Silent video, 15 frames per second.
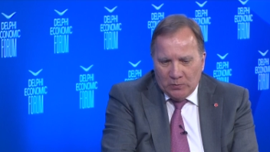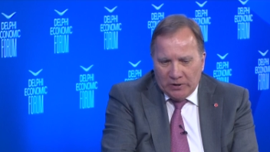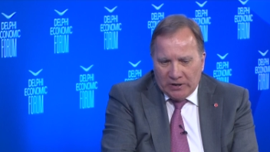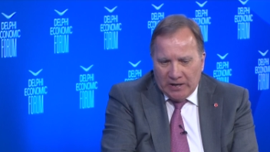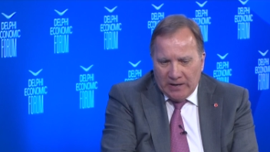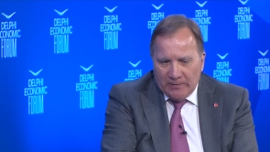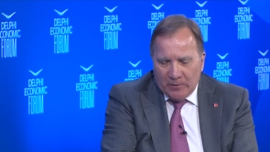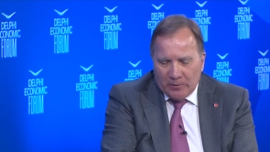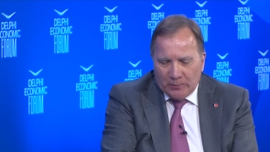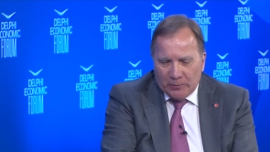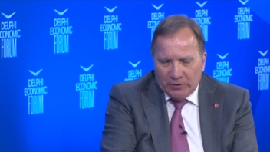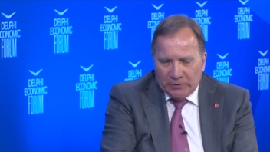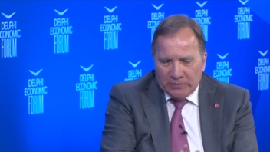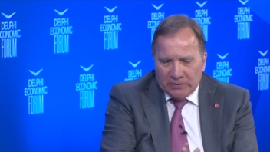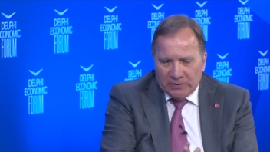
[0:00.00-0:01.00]
came up
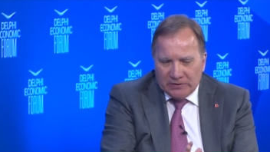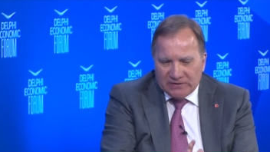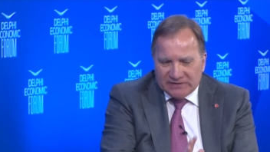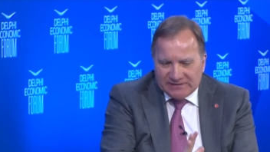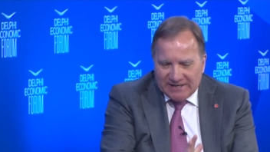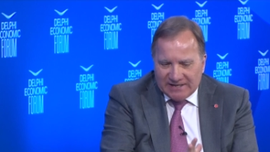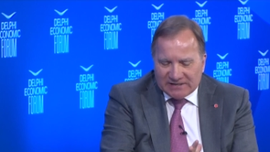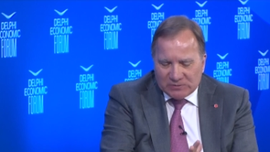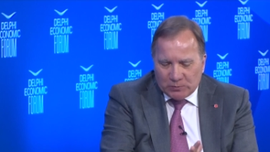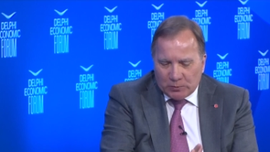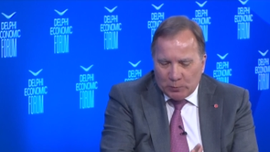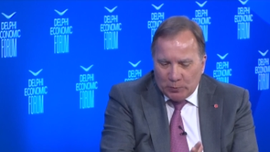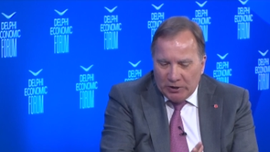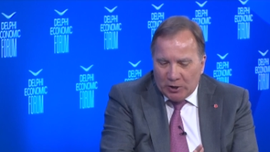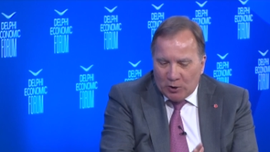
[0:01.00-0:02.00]
with 6
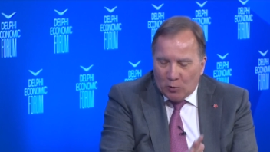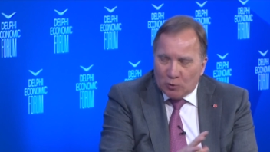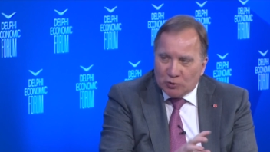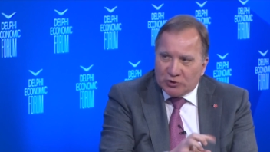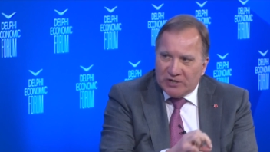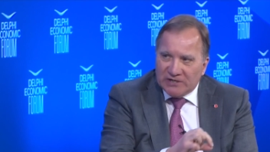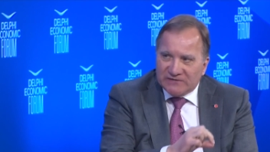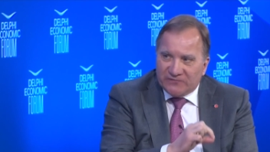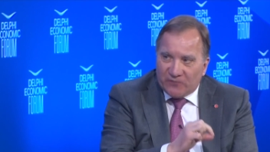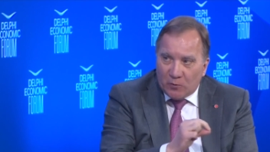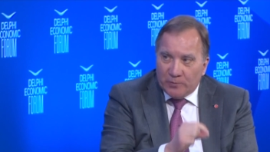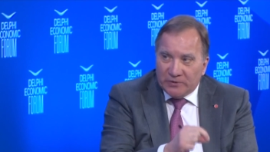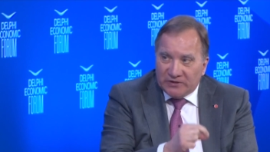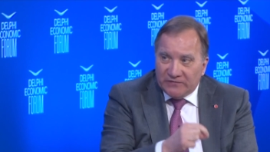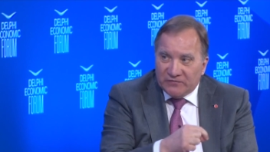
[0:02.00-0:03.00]
what we call
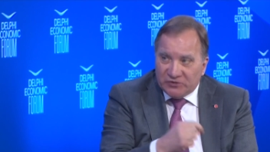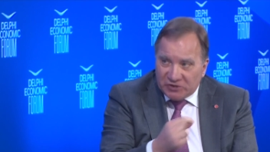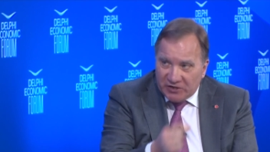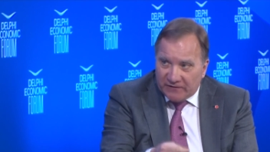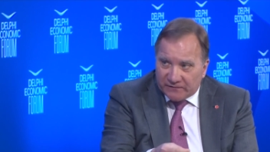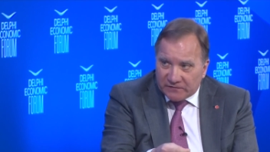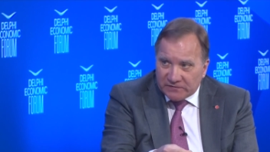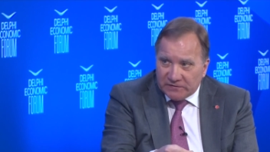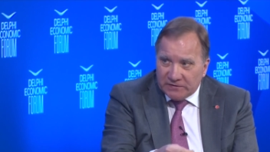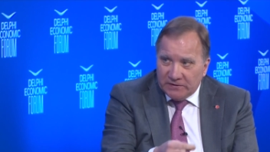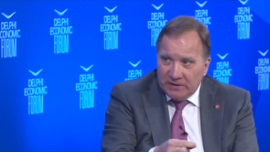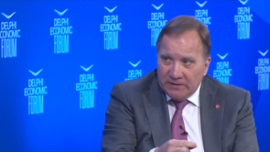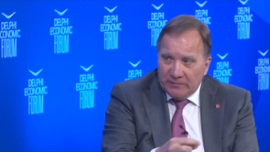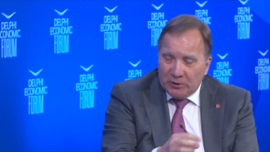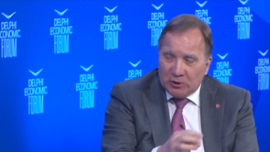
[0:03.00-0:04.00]
transformative shifts,
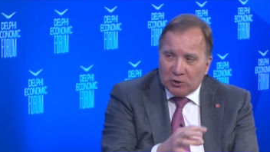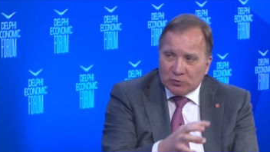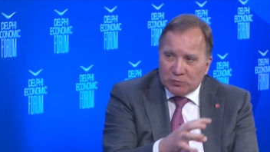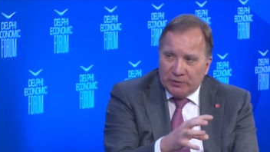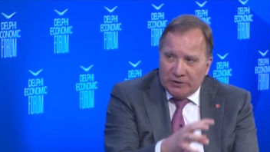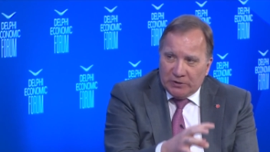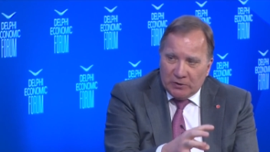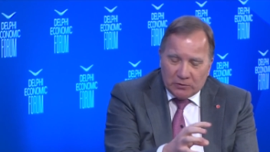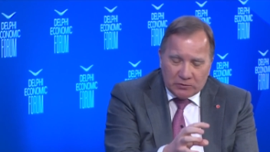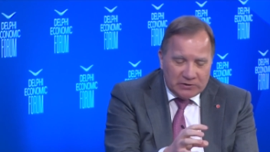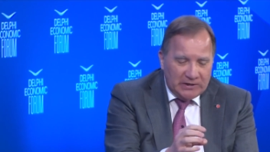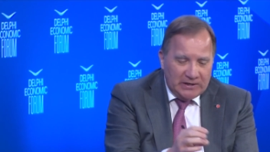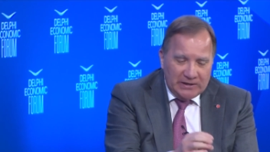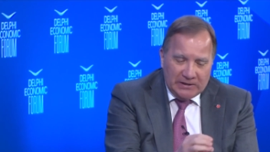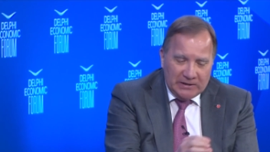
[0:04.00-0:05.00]
because we don't
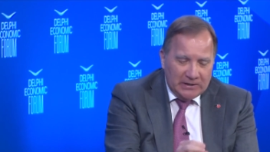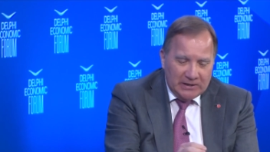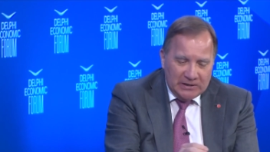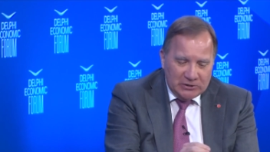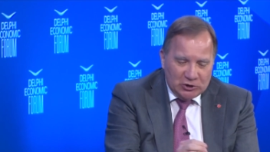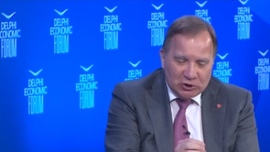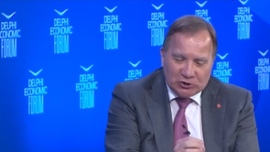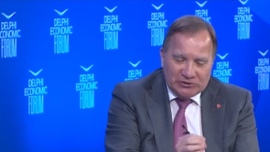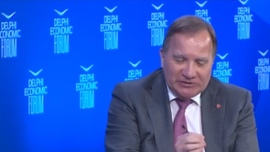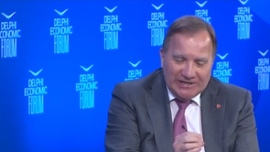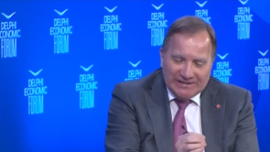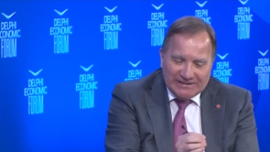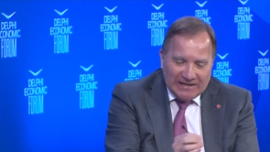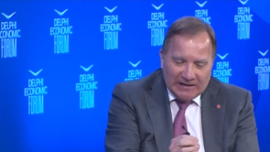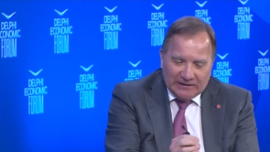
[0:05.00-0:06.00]
need just
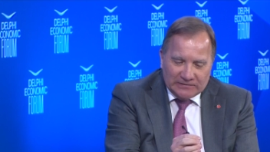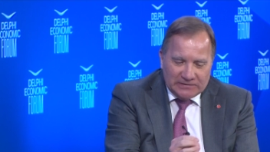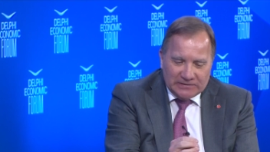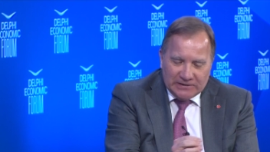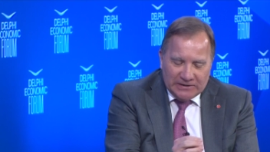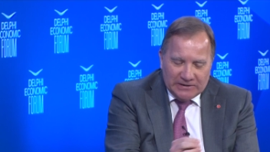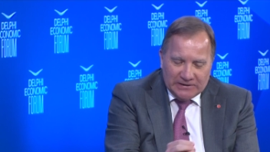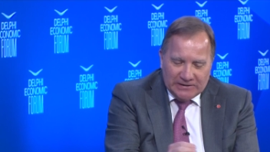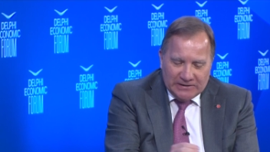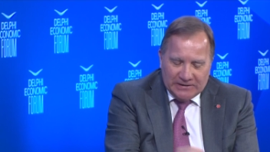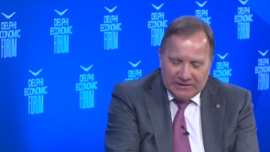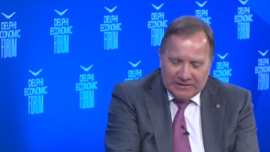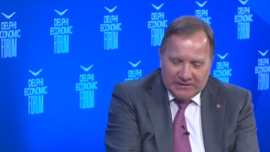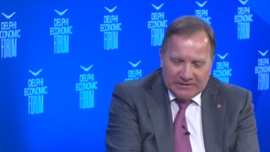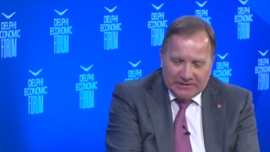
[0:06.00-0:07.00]
detailed
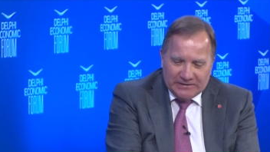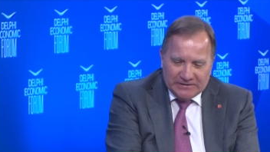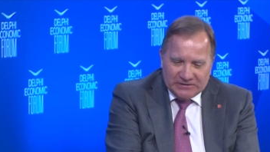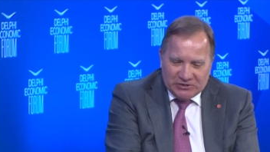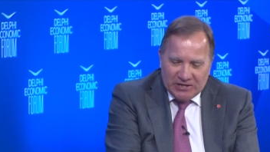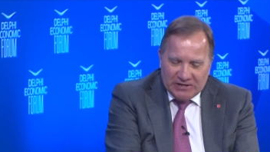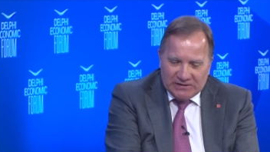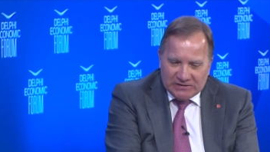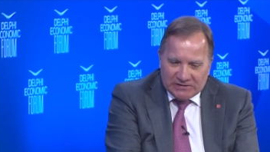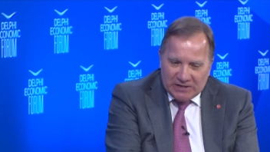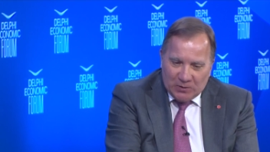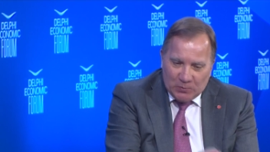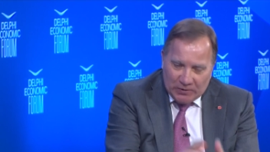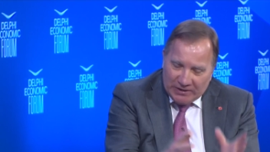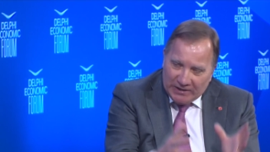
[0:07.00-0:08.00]
changes
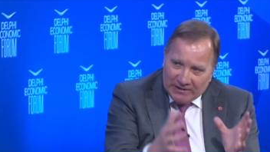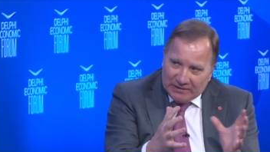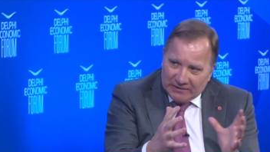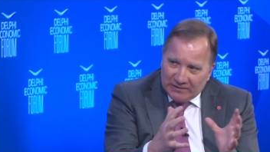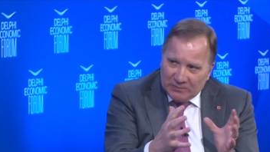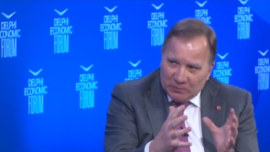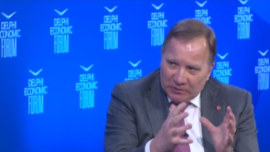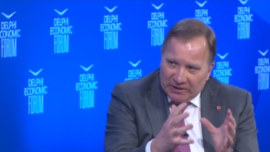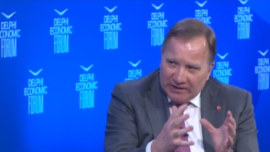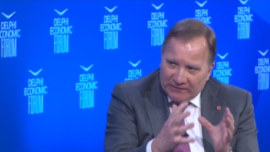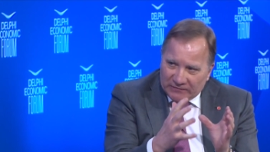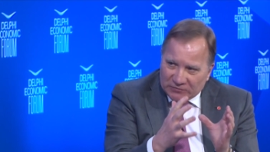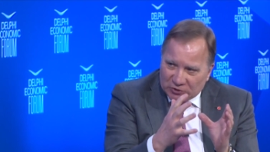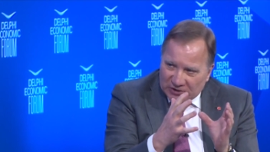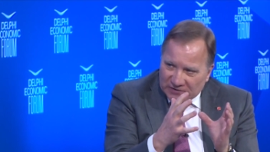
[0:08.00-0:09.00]
now. We
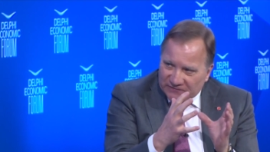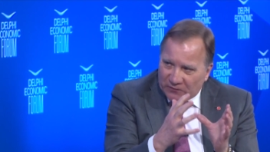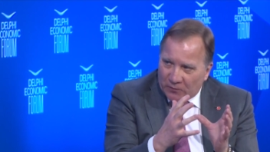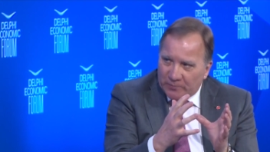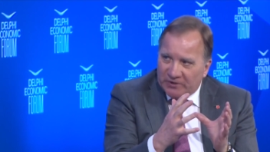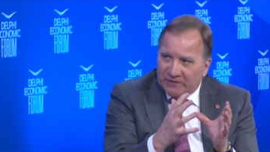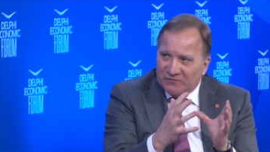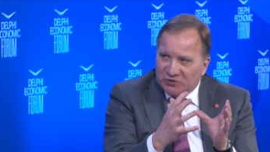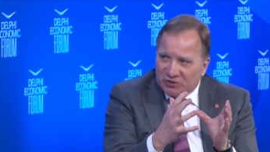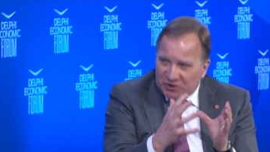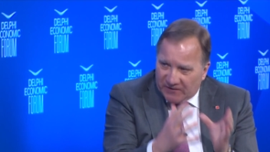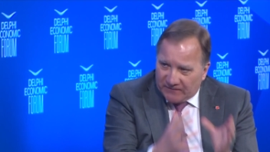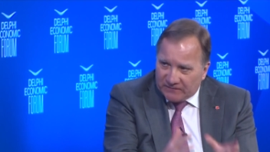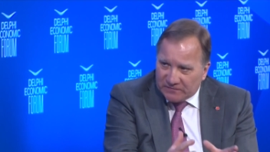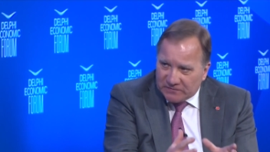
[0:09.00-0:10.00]
need transformative
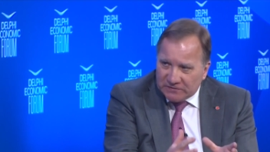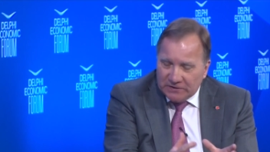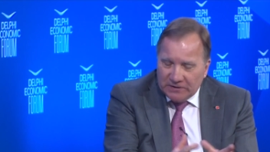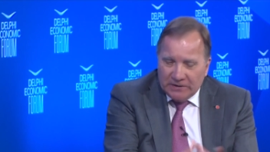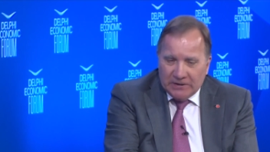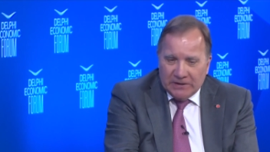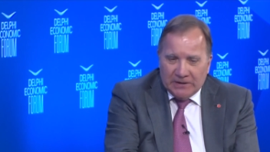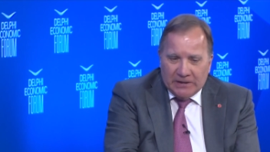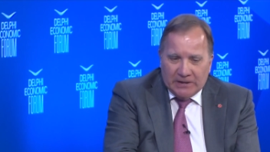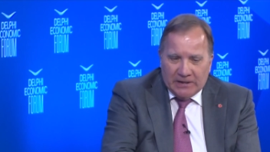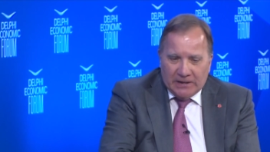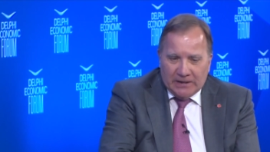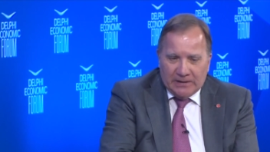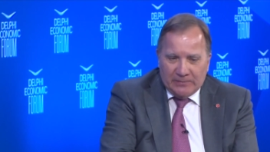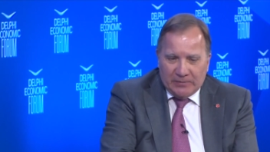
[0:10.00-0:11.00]
shifts.
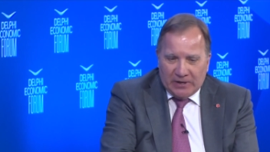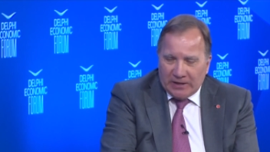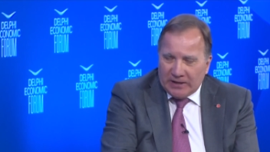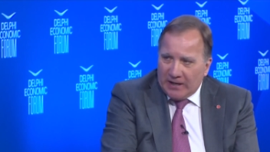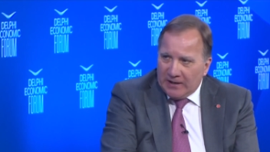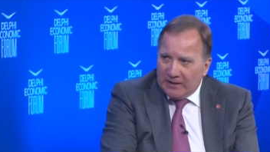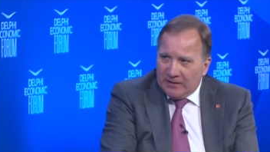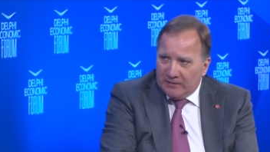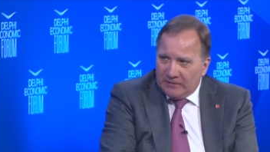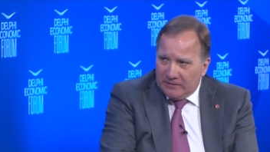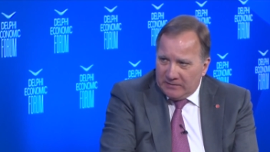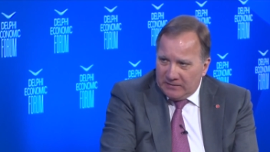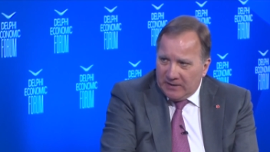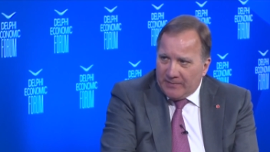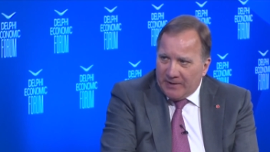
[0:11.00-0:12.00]
But I
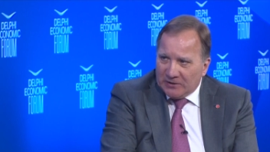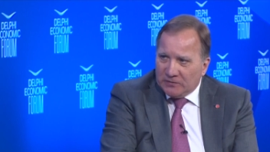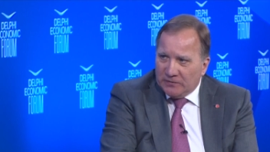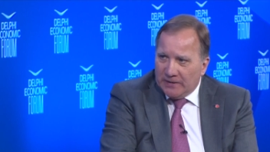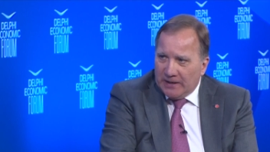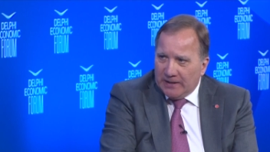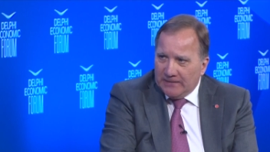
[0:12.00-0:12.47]
can get back to that.